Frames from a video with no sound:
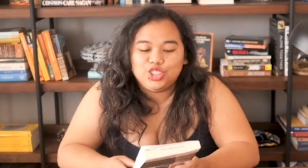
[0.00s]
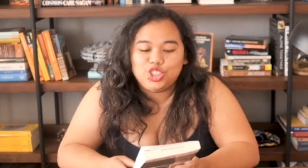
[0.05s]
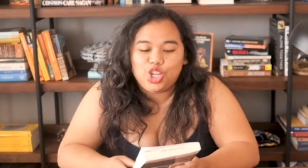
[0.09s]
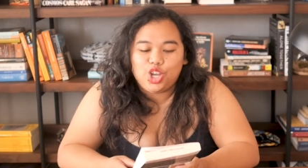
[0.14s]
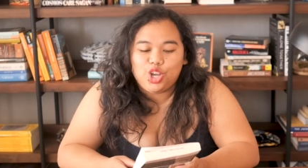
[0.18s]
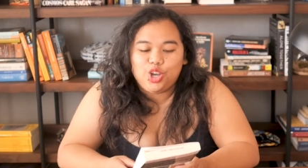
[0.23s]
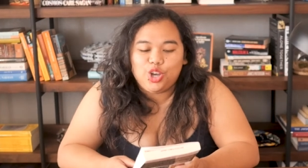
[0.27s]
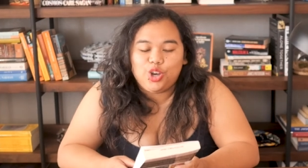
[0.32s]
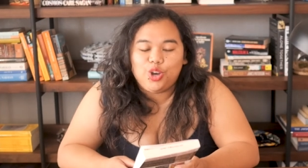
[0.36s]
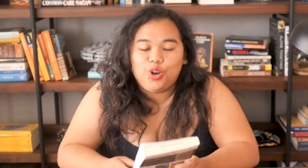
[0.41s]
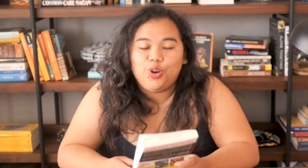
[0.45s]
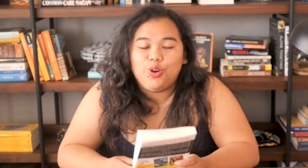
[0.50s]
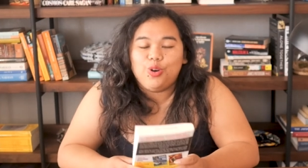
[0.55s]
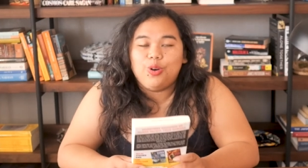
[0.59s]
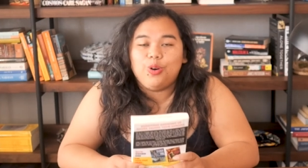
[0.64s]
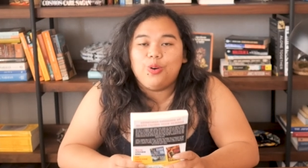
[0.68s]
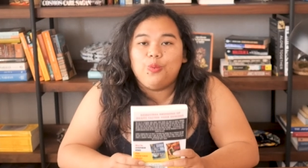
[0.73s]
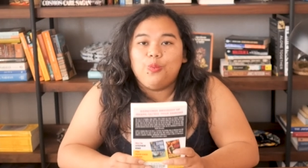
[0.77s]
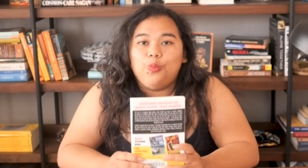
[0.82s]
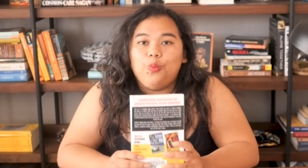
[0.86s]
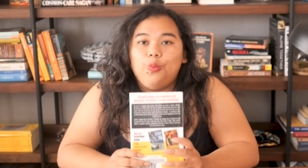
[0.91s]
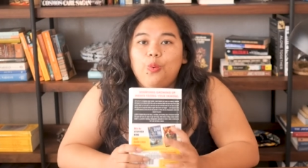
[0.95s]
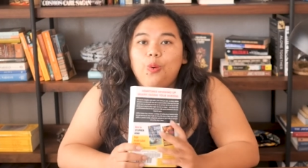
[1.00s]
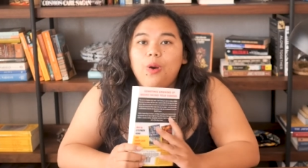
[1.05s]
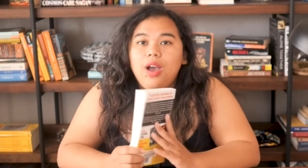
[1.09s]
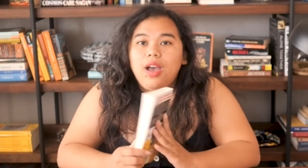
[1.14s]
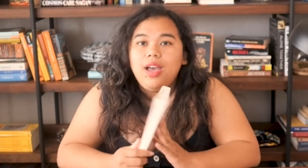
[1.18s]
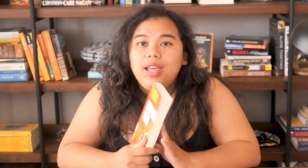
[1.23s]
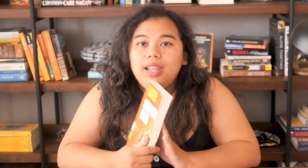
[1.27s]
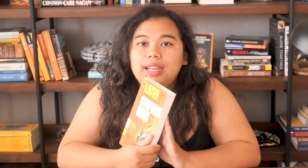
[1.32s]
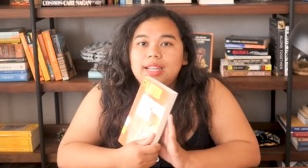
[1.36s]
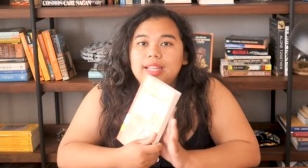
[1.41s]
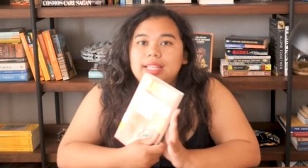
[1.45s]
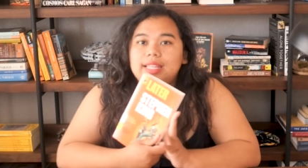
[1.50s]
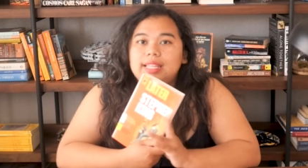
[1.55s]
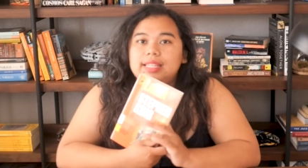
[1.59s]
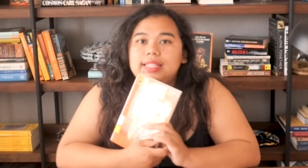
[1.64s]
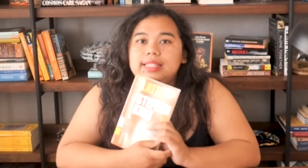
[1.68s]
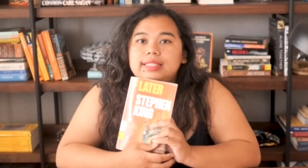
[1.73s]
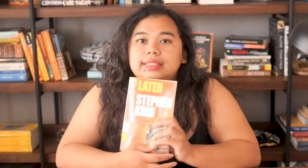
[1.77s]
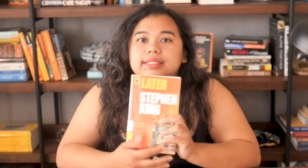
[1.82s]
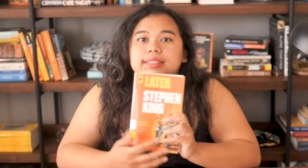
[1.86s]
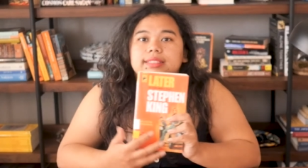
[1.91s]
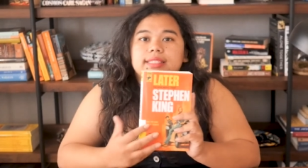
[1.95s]
So what
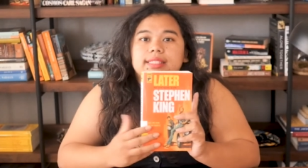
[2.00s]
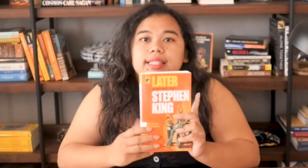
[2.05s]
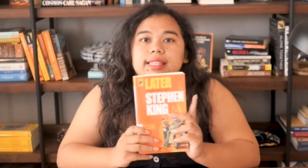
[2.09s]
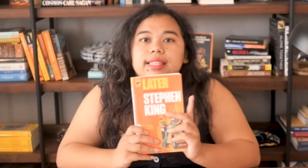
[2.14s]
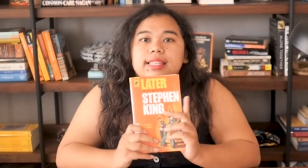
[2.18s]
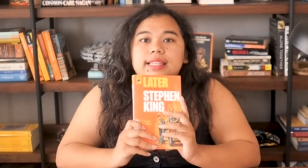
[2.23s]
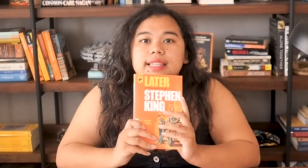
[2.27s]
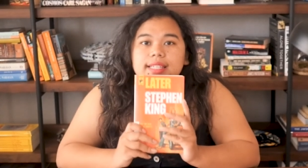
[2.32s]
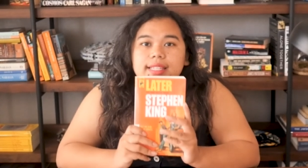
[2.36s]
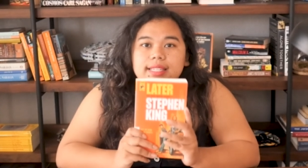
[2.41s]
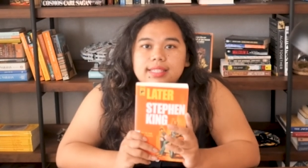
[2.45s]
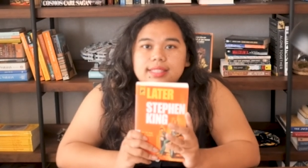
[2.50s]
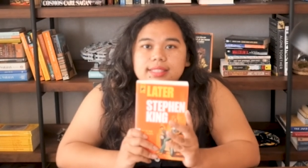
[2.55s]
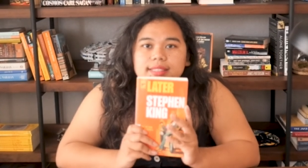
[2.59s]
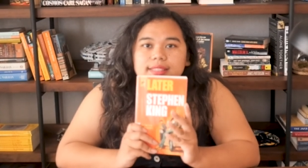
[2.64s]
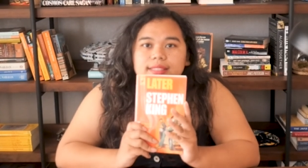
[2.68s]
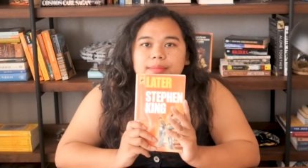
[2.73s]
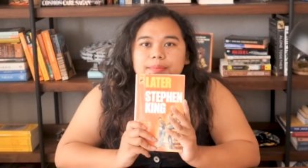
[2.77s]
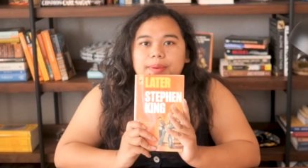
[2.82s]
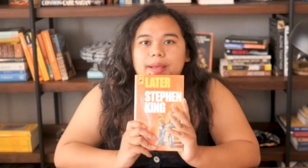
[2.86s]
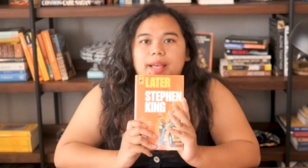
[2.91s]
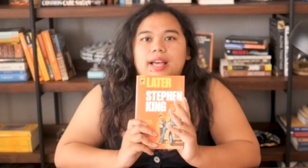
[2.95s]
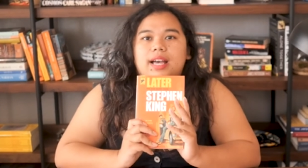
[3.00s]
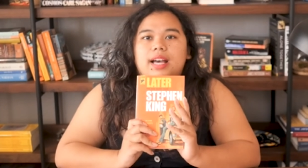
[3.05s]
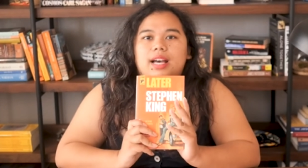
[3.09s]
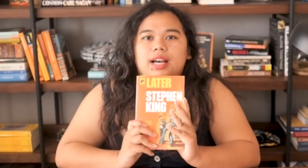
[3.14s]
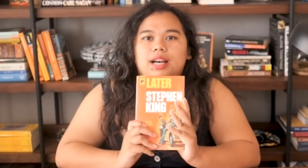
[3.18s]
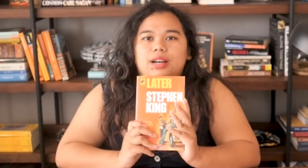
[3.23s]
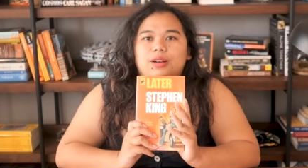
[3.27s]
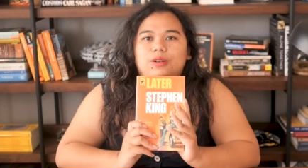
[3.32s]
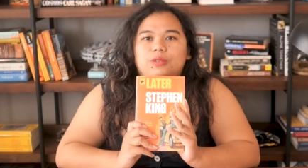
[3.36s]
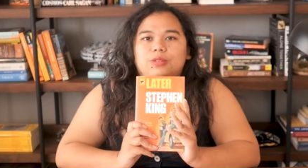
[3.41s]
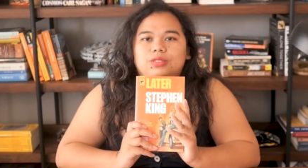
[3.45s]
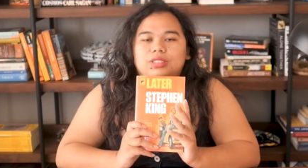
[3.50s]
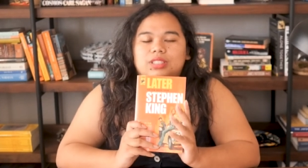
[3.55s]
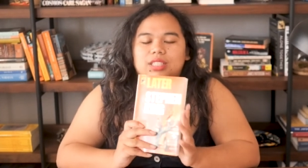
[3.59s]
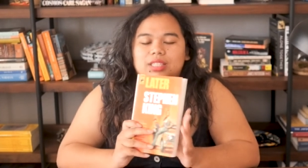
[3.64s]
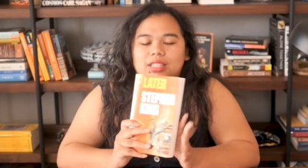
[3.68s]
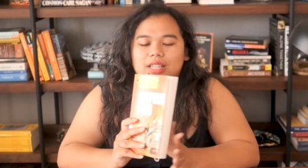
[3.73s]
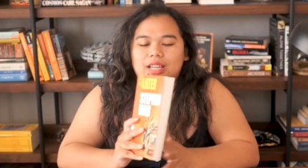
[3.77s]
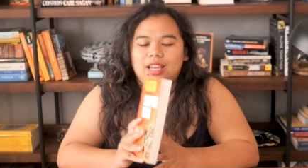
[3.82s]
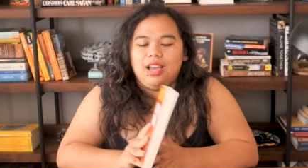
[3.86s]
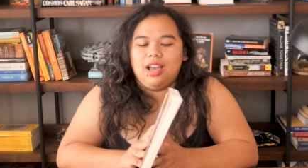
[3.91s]
is this about?